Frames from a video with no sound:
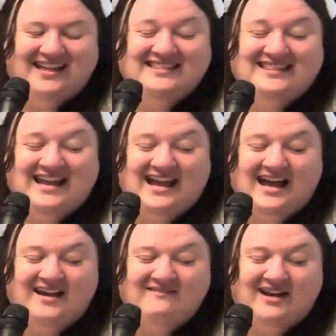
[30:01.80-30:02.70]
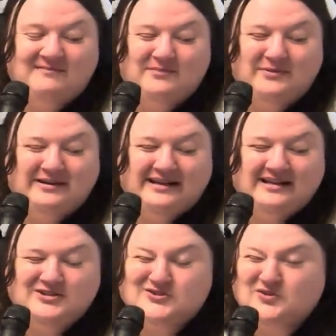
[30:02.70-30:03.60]
They have a
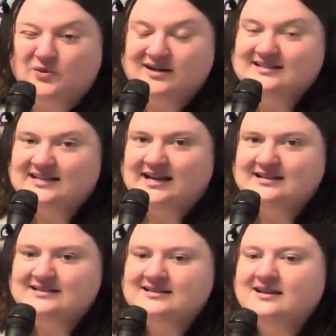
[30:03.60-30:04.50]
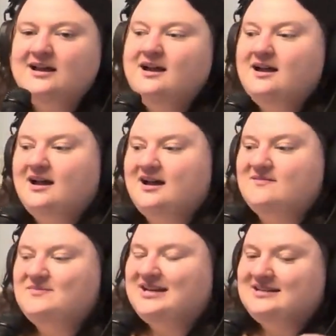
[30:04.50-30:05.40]
pretty short test
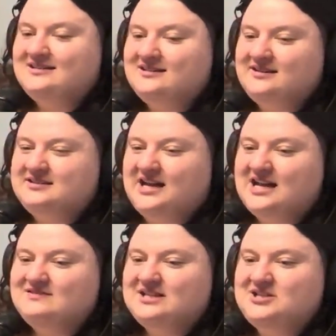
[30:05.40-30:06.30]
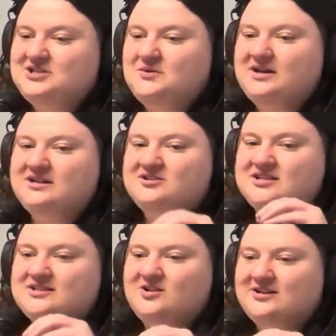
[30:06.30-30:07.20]
that dives into it and
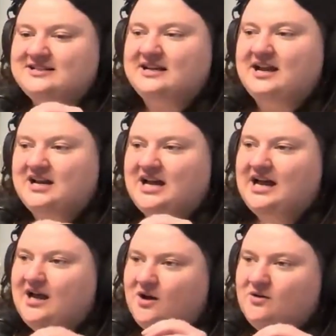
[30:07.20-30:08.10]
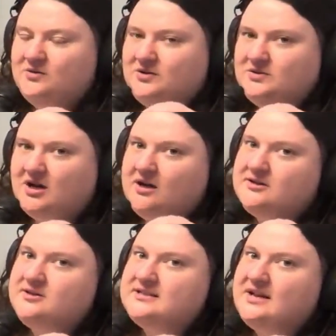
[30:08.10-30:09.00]
just looks at kind of how you talk
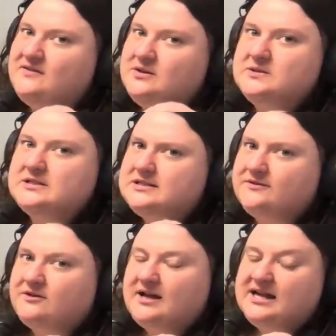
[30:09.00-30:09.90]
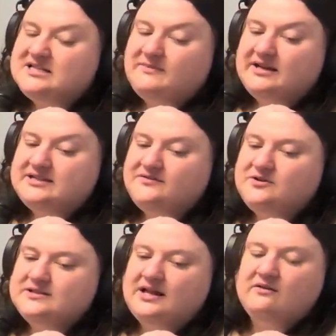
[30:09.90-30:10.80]
to yourself and those different aspects of
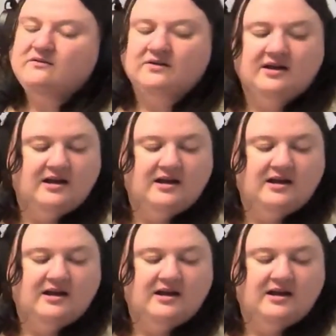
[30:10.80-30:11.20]
yourself.